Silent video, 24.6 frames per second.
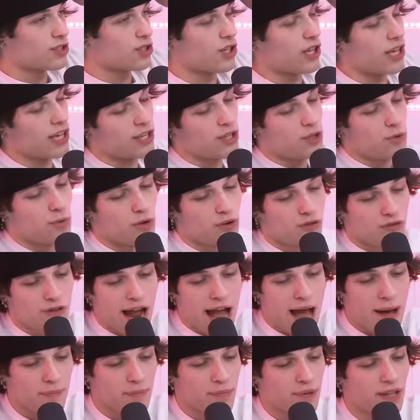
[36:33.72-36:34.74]
So like you would
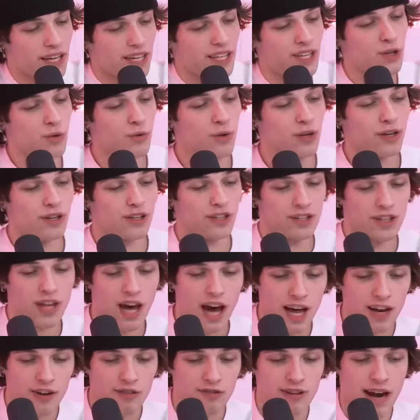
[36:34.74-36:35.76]
wrap like you would
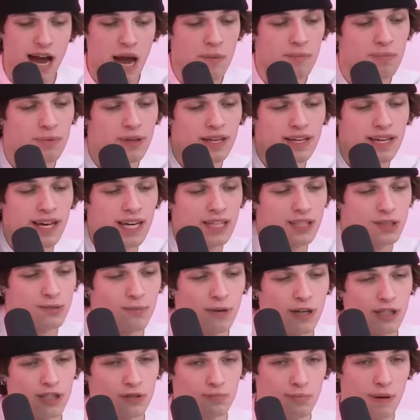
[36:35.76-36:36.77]
unwrap like as
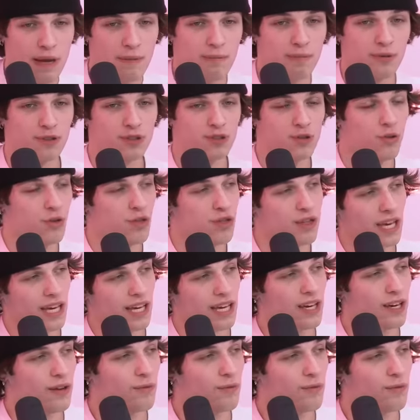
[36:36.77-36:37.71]
much paper as you think